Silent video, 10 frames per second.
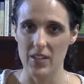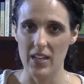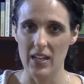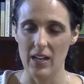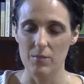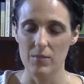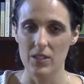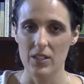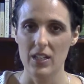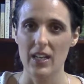a.m.
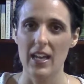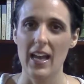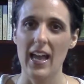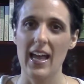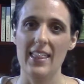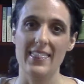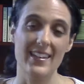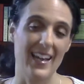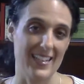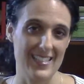and the
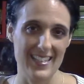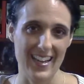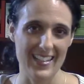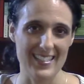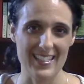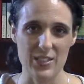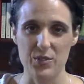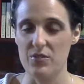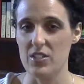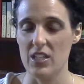next day at
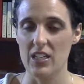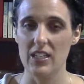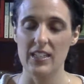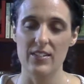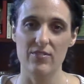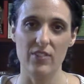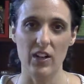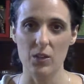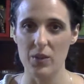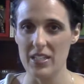6:15, and then
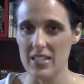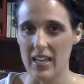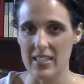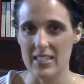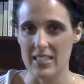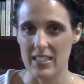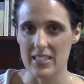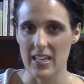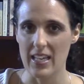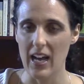following day at
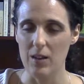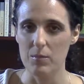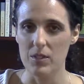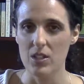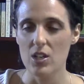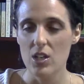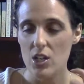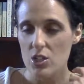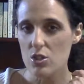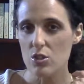6 a.m.
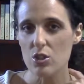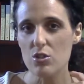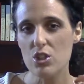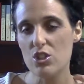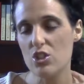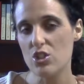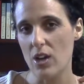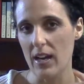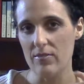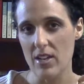So you should
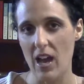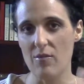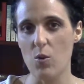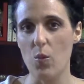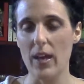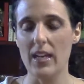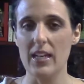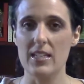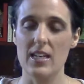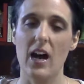strive to have a
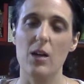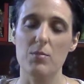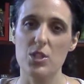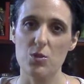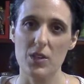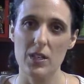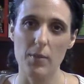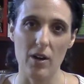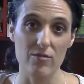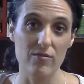waking time between
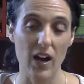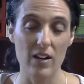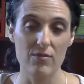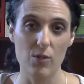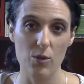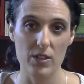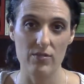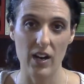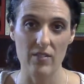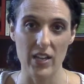about
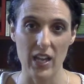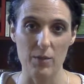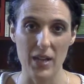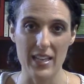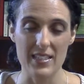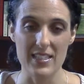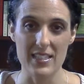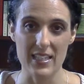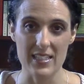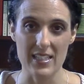5:45 a.m. and
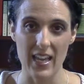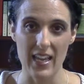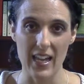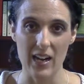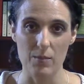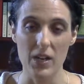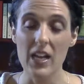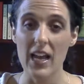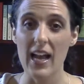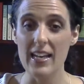6 a.m.
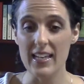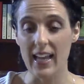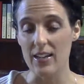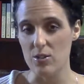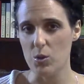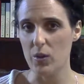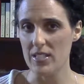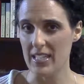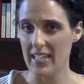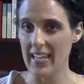And again, you're going
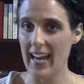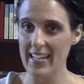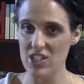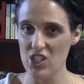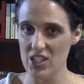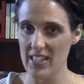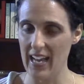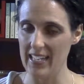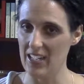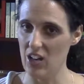to catch
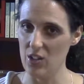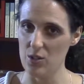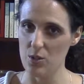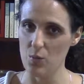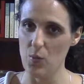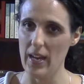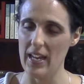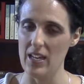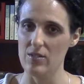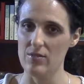that other
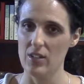wave